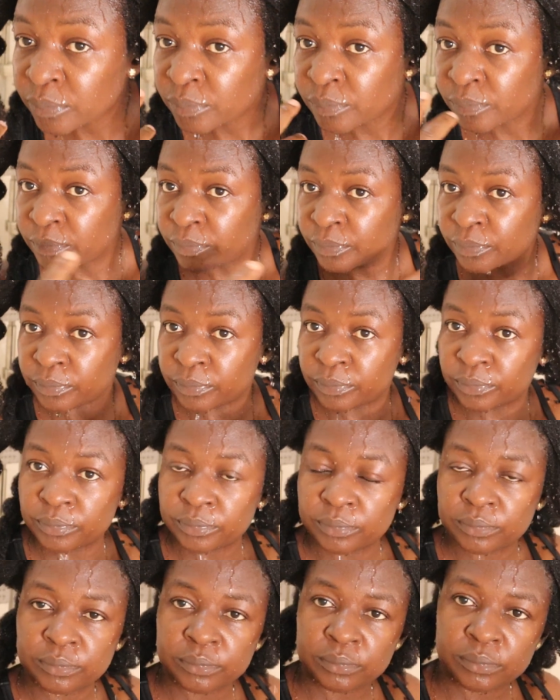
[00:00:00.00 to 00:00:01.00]
you next
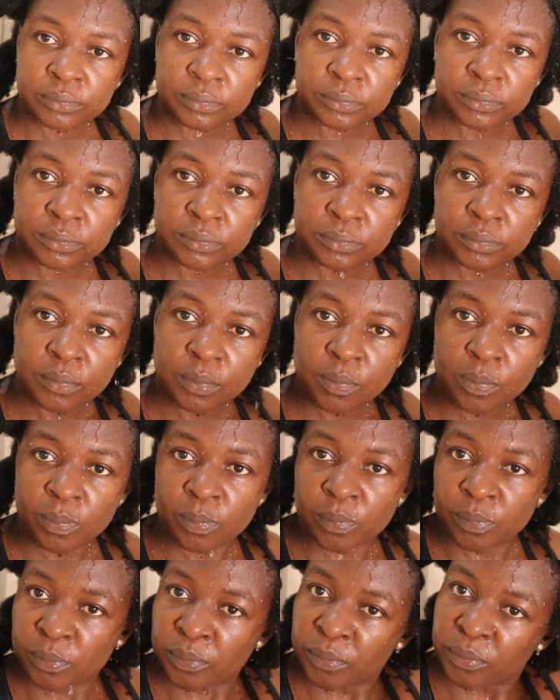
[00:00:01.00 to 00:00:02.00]
time.
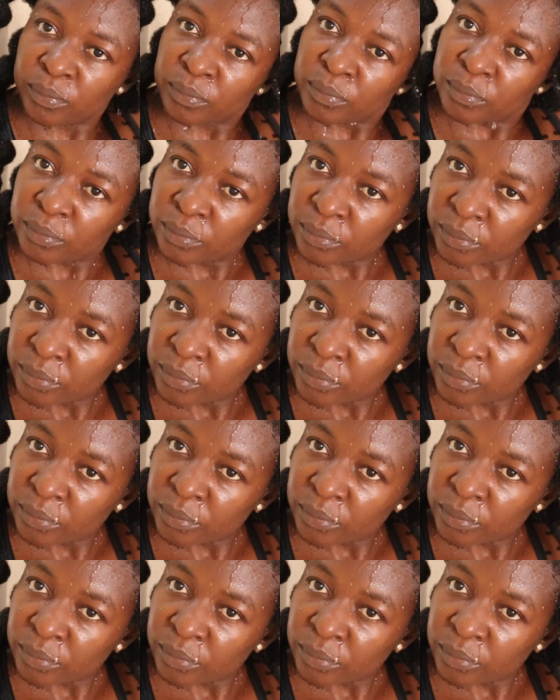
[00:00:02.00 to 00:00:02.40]
Bye.